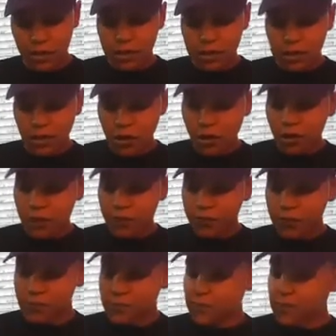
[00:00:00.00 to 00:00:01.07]
So
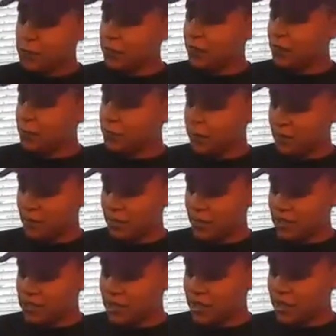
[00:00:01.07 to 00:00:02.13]
this is really pretty
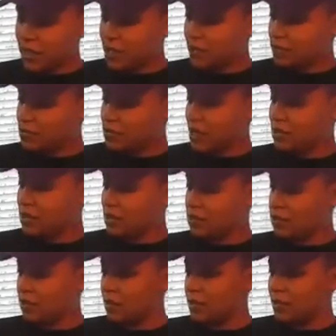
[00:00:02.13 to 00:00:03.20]
much it. I'm trying to think,
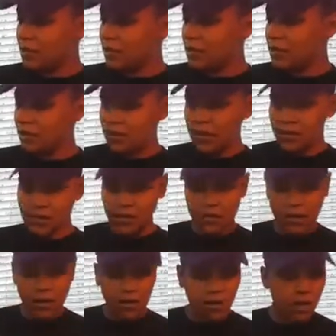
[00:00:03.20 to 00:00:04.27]
do I put anything else in
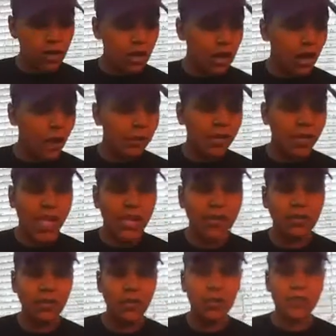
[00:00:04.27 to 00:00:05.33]
here? I'm going to add
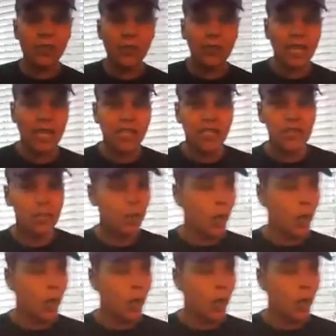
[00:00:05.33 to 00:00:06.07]
a splash of